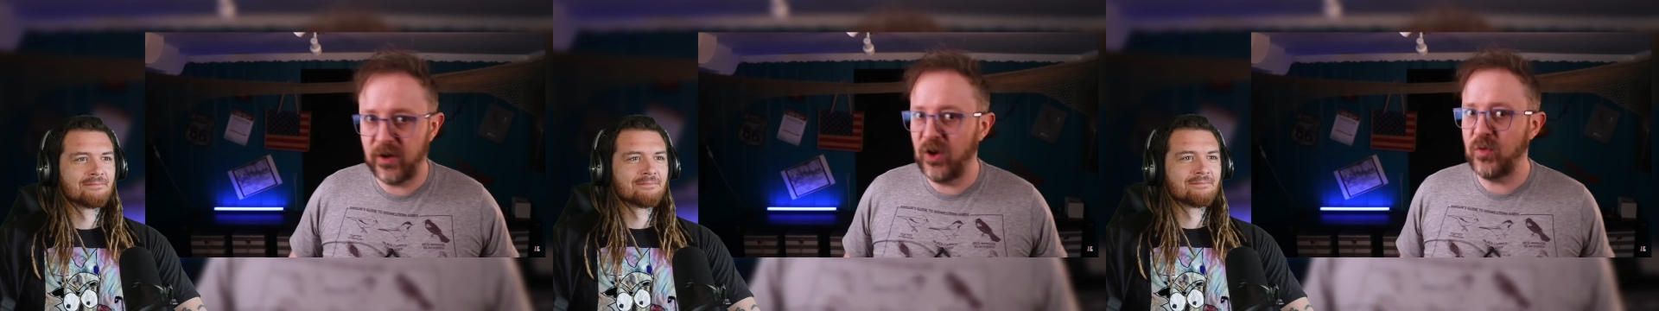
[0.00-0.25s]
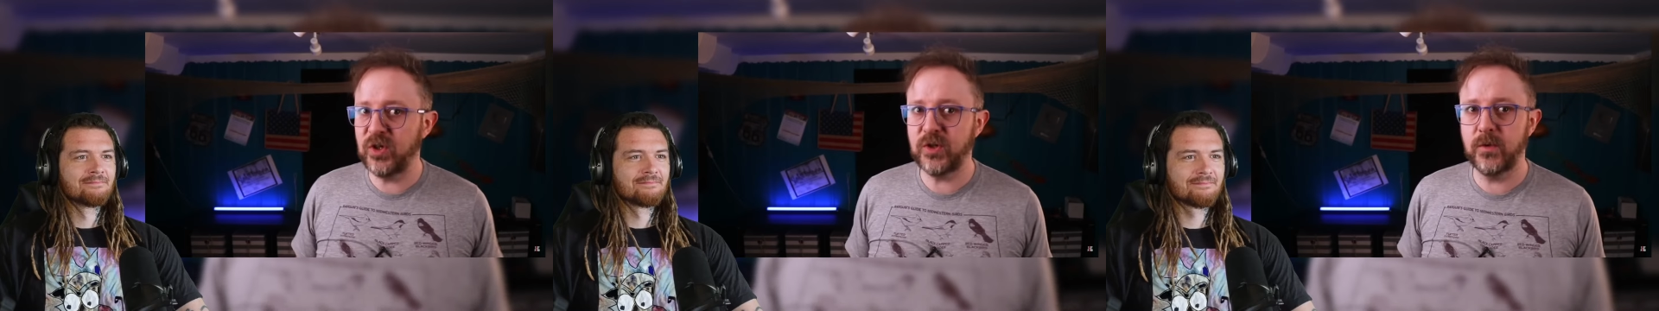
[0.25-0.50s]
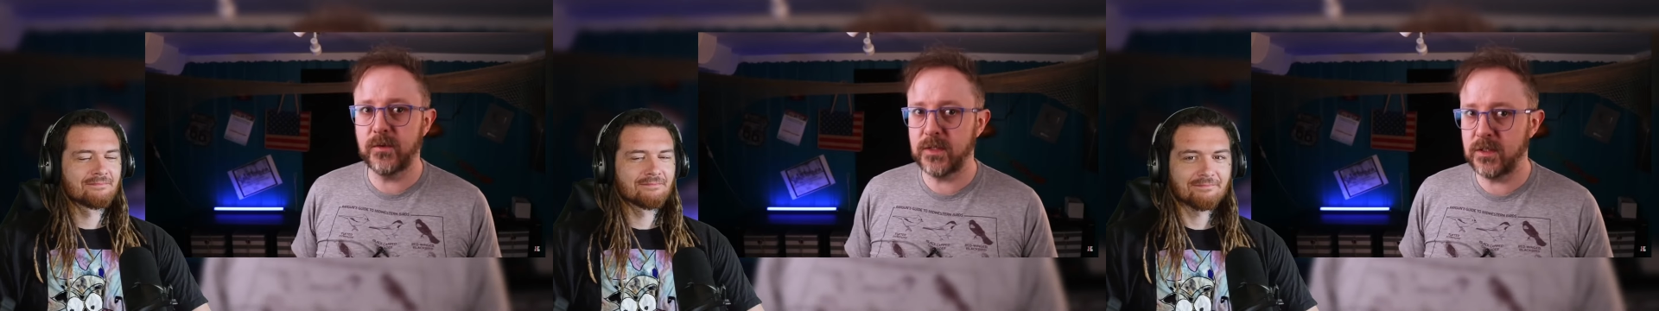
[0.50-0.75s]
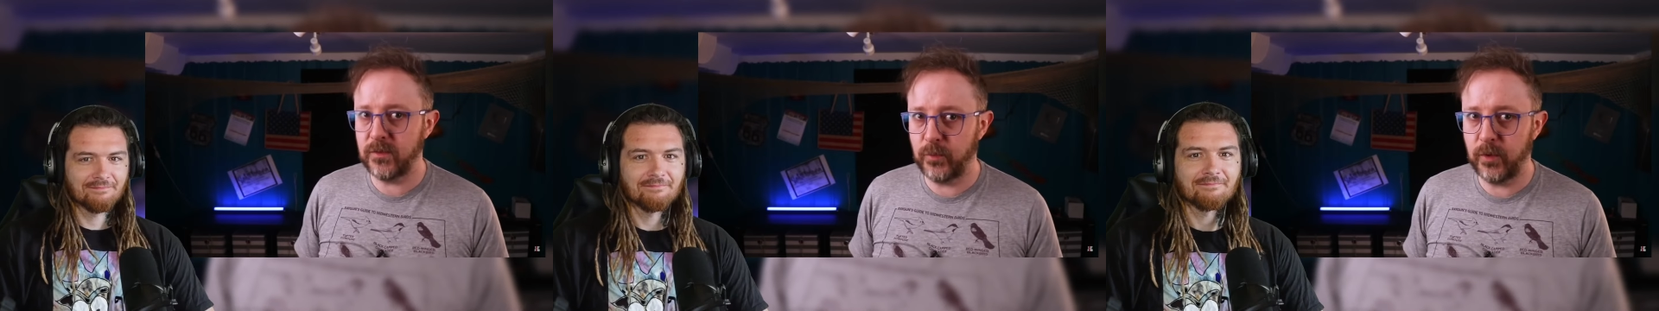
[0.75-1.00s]
Speaker 1: there are no
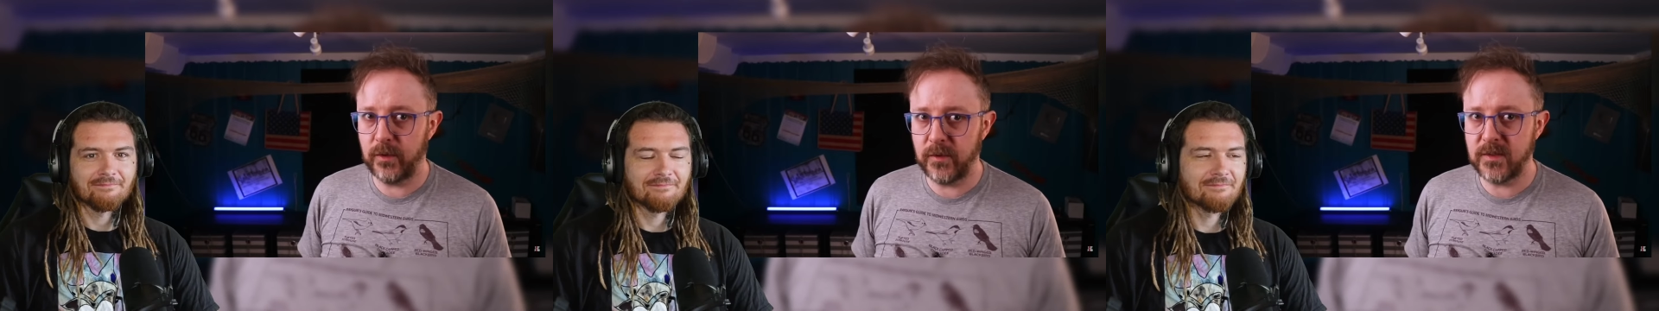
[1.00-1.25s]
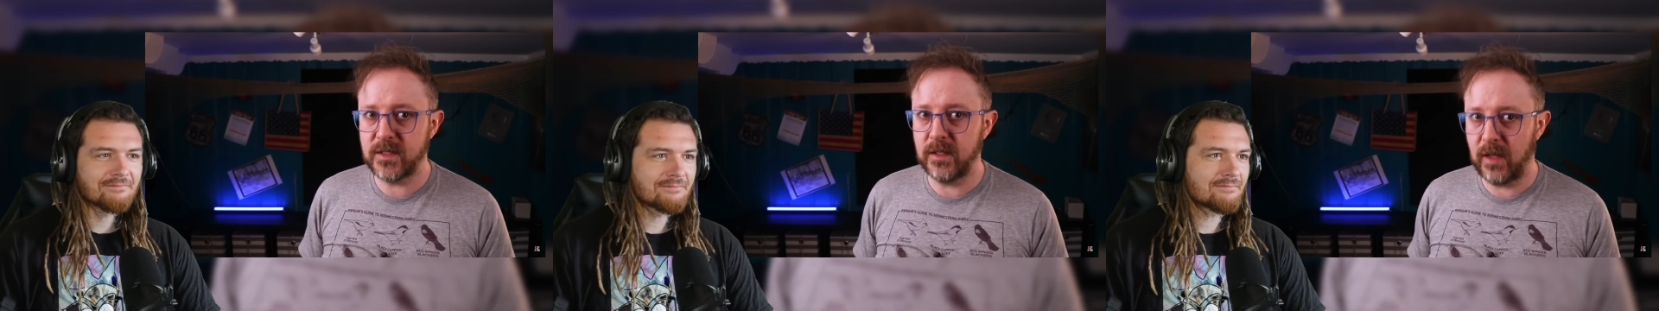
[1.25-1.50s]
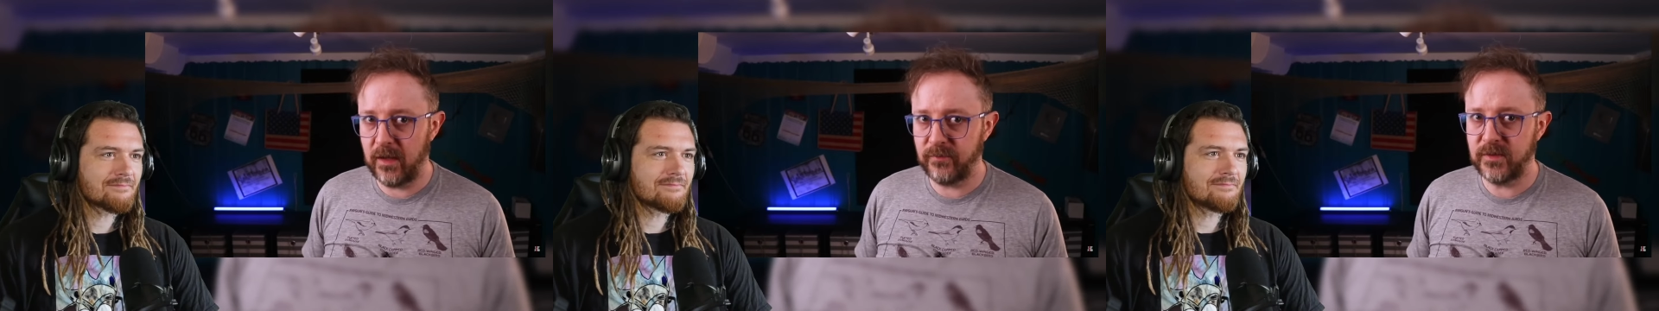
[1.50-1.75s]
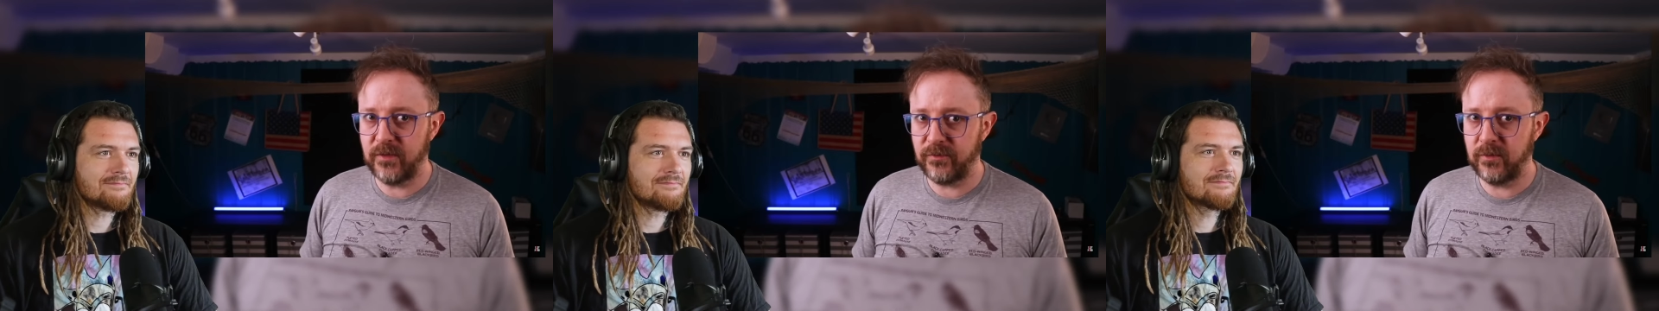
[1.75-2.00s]
shortage of words that
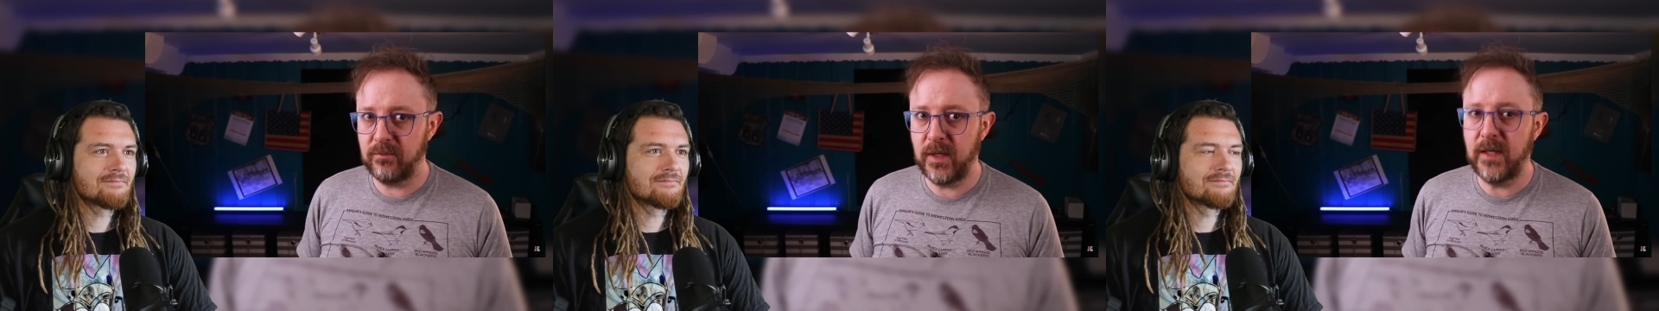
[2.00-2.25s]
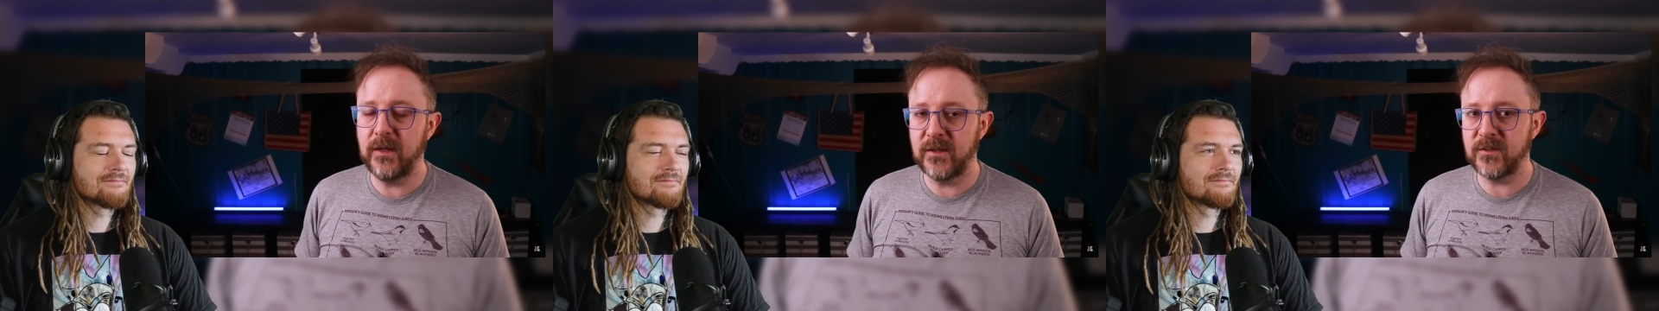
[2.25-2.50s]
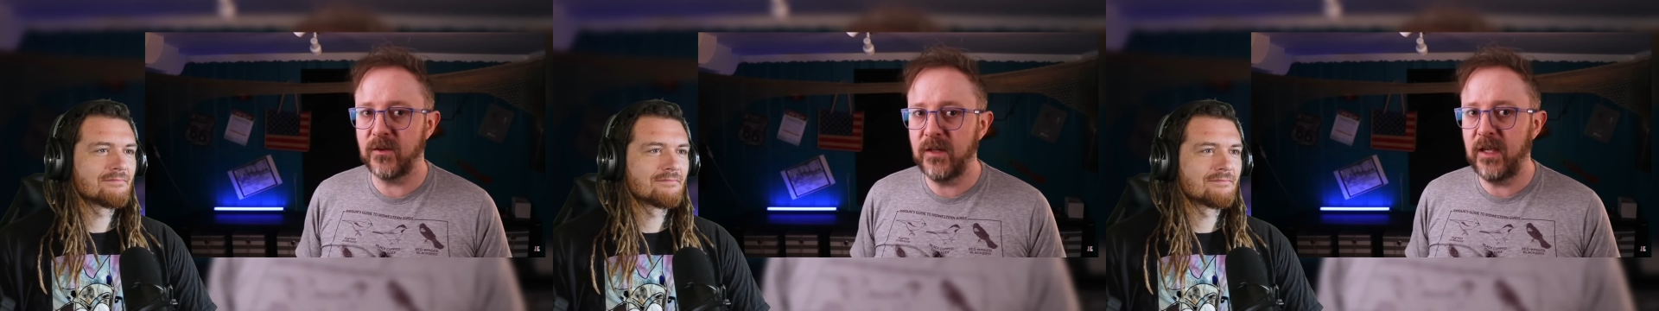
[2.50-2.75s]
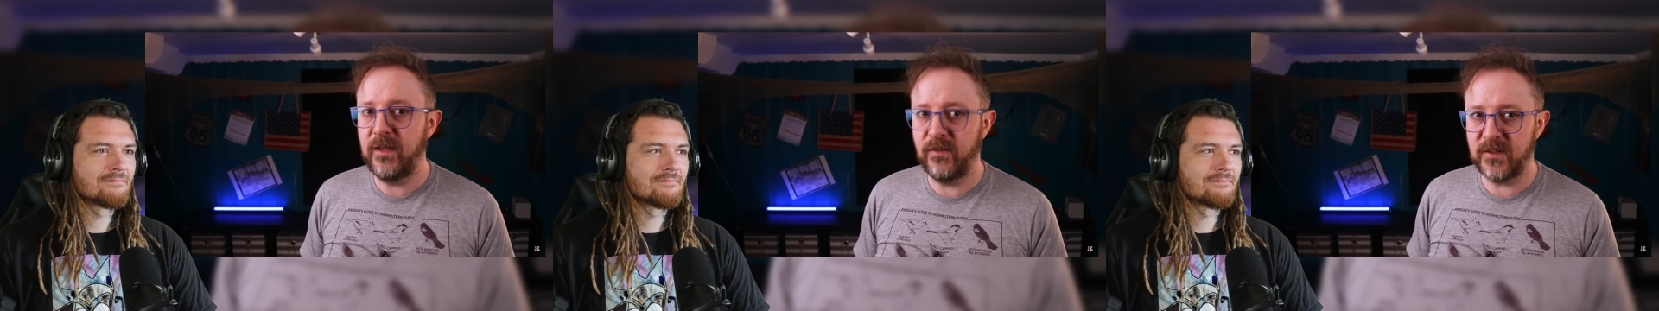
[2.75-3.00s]
have different meanings
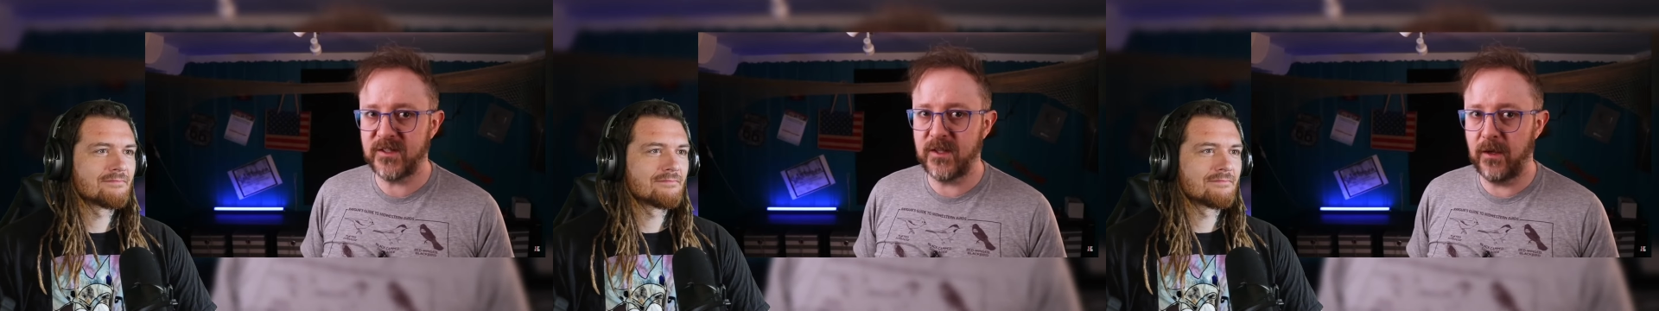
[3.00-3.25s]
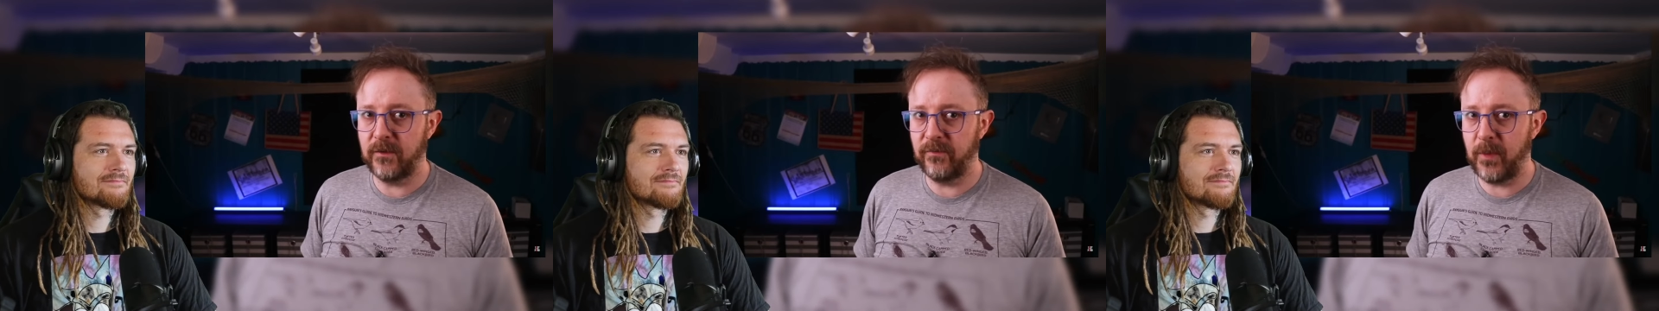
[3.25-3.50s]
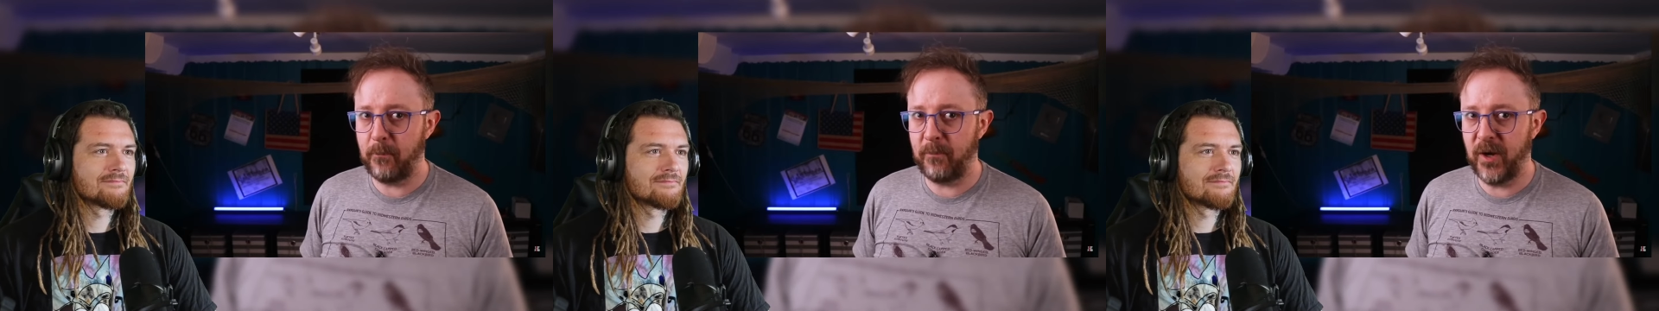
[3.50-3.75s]
on either side of the